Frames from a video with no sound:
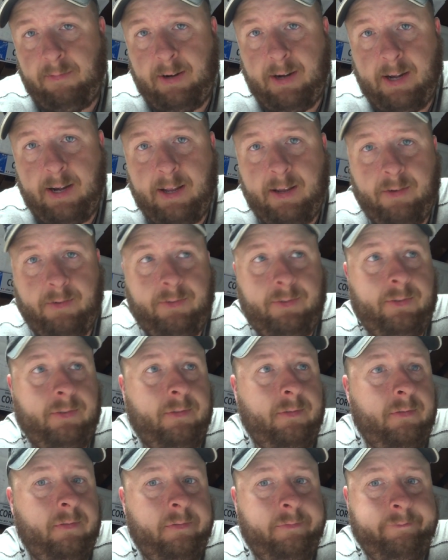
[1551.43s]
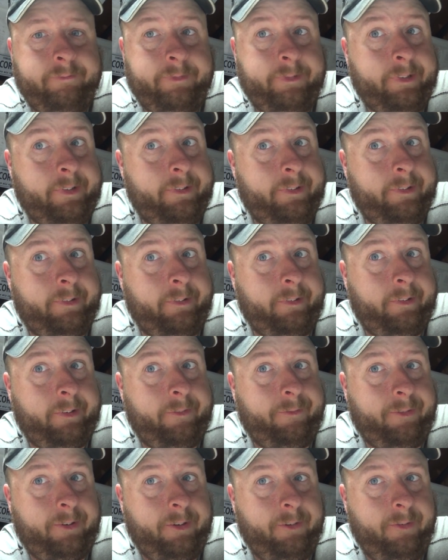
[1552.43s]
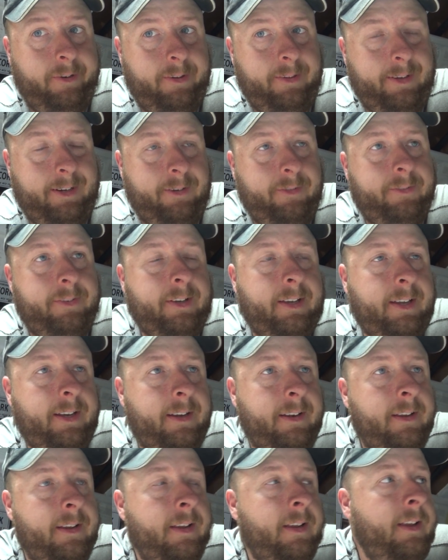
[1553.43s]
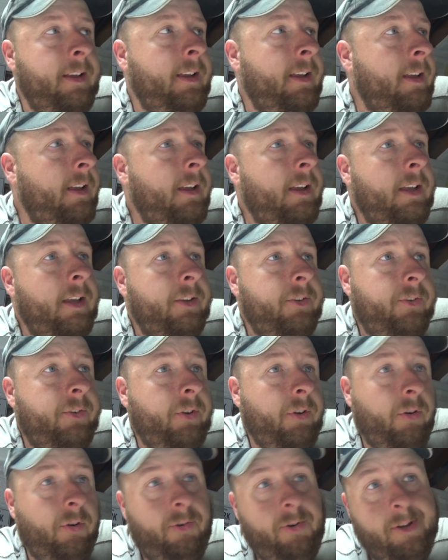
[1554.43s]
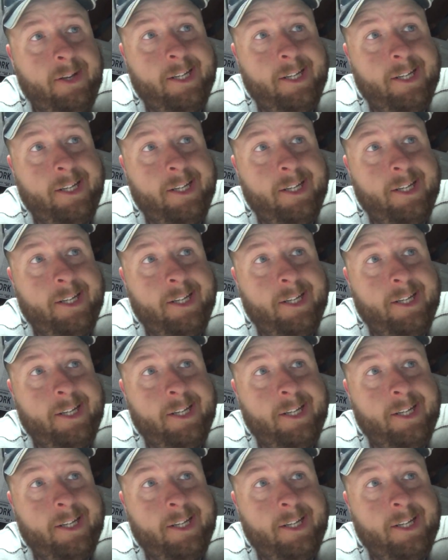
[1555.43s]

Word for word: right now, so it's not looking good for doing anything outside. So,